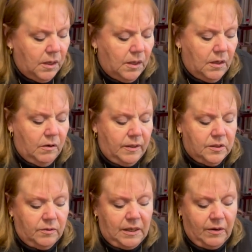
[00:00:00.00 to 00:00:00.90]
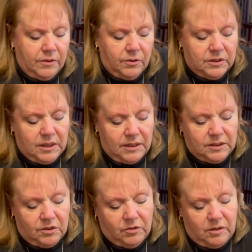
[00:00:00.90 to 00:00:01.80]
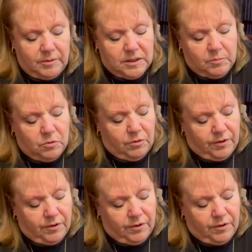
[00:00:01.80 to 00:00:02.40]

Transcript: All right, so now it looks nice and creamy smooth.